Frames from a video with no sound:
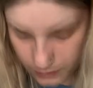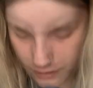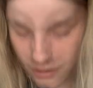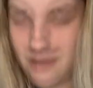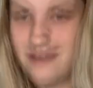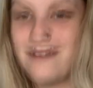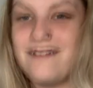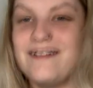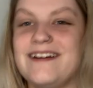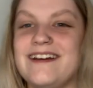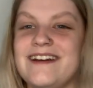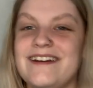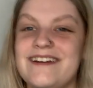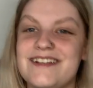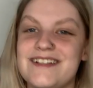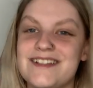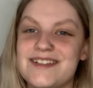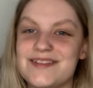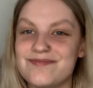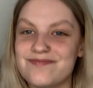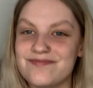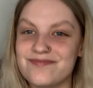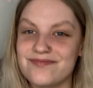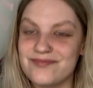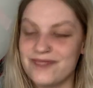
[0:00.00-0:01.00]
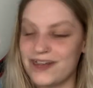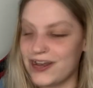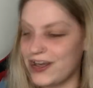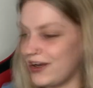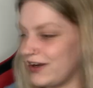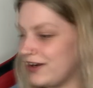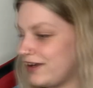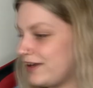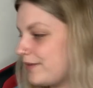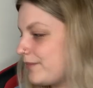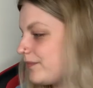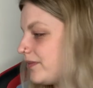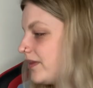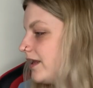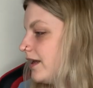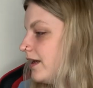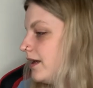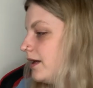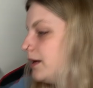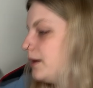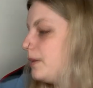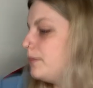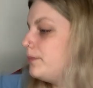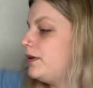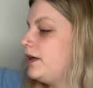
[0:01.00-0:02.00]
There it is. We got it.
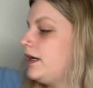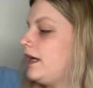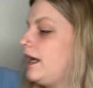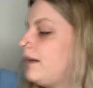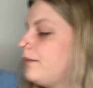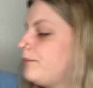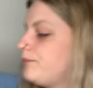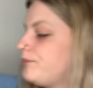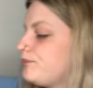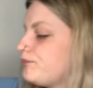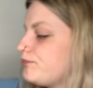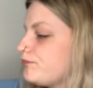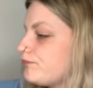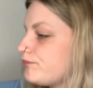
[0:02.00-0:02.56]
But yeah.